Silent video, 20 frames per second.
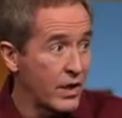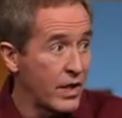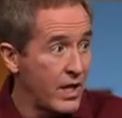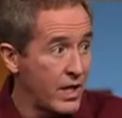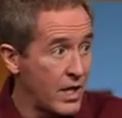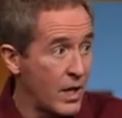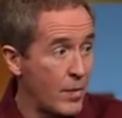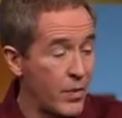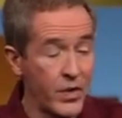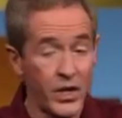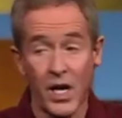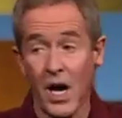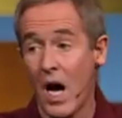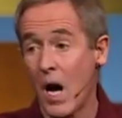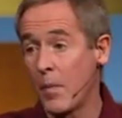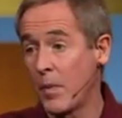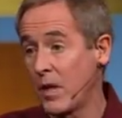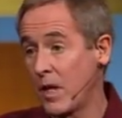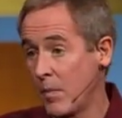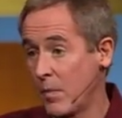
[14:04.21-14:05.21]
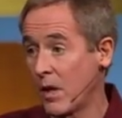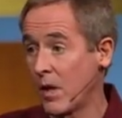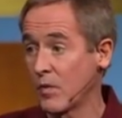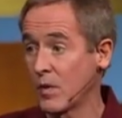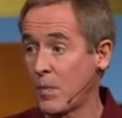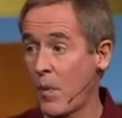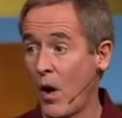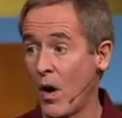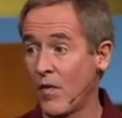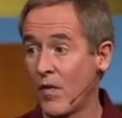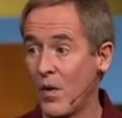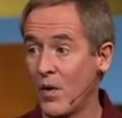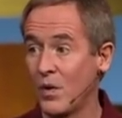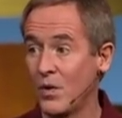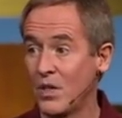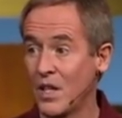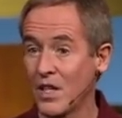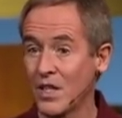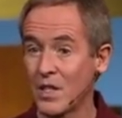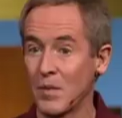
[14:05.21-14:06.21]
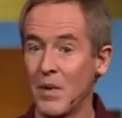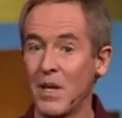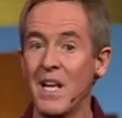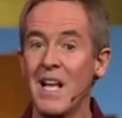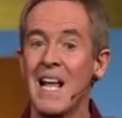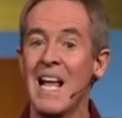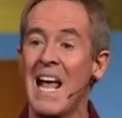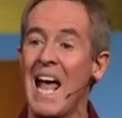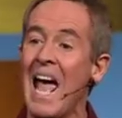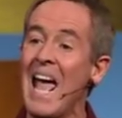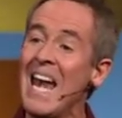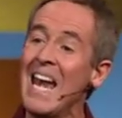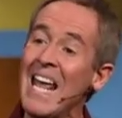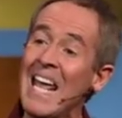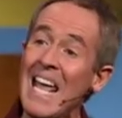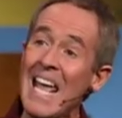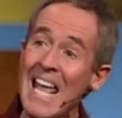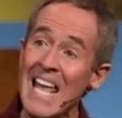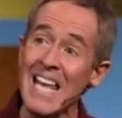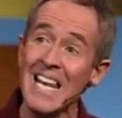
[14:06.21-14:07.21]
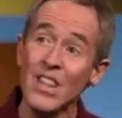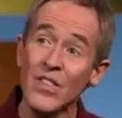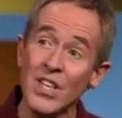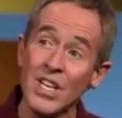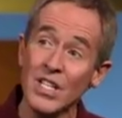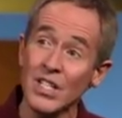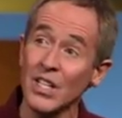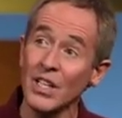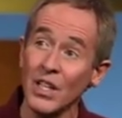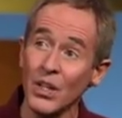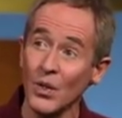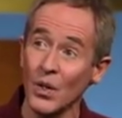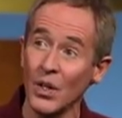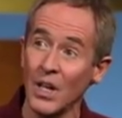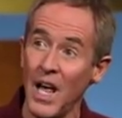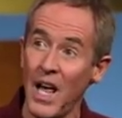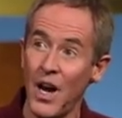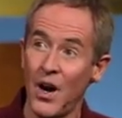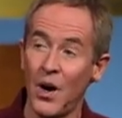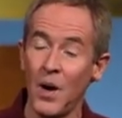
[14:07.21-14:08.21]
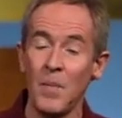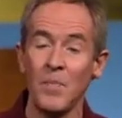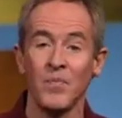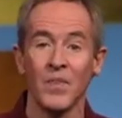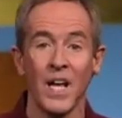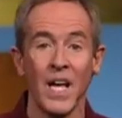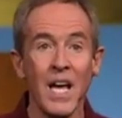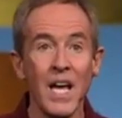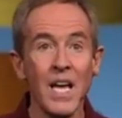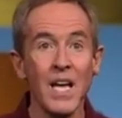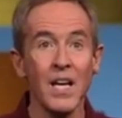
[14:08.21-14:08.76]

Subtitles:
end up with a copy that becomes part of our New Testament. And in this little letter, he